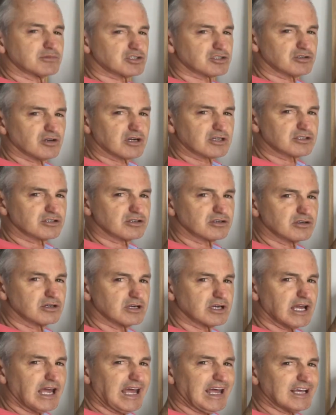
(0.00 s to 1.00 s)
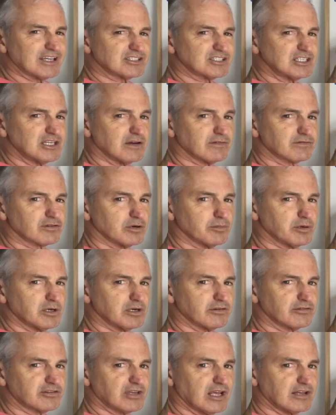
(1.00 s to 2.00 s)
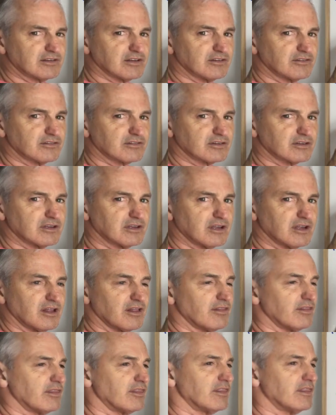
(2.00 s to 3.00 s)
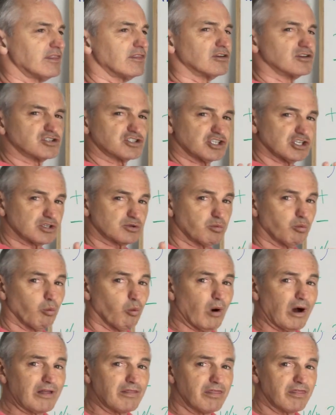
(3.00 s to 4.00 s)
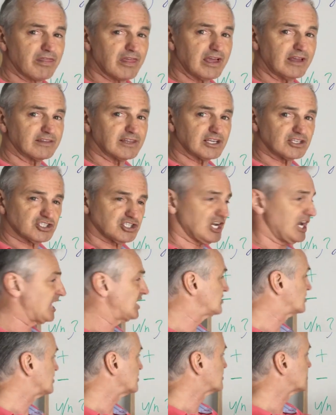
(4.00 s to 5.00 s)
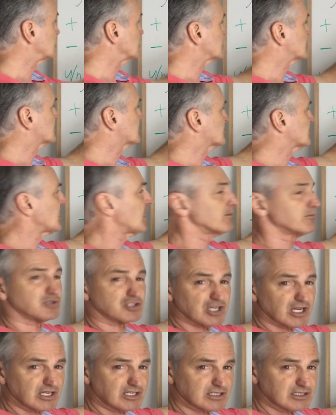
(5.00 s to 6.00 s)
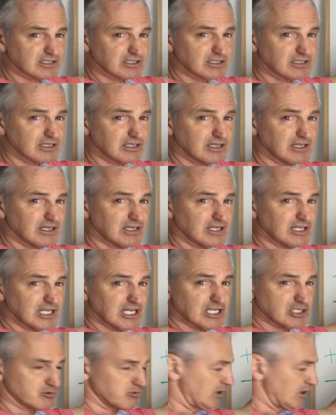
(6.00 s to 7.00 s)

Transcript: structure as the affirmative sentence. There's just one thing that changes. The subject is